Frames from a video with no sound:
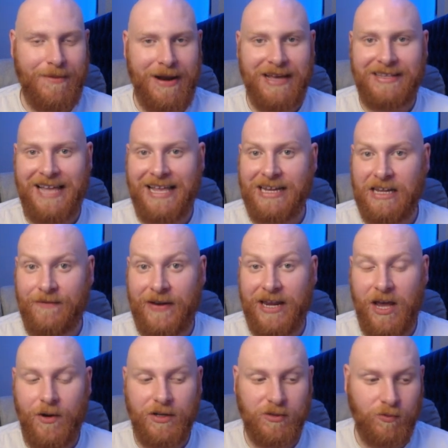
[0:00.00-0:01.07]
made a dent in the
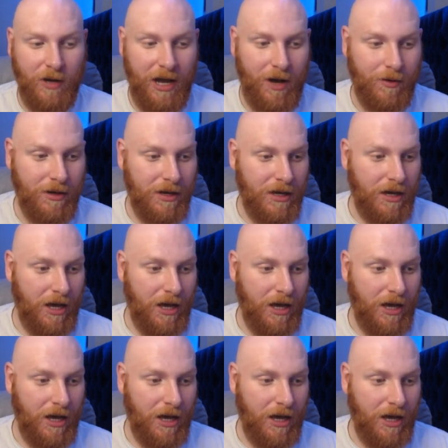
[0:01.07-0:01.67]
video as well.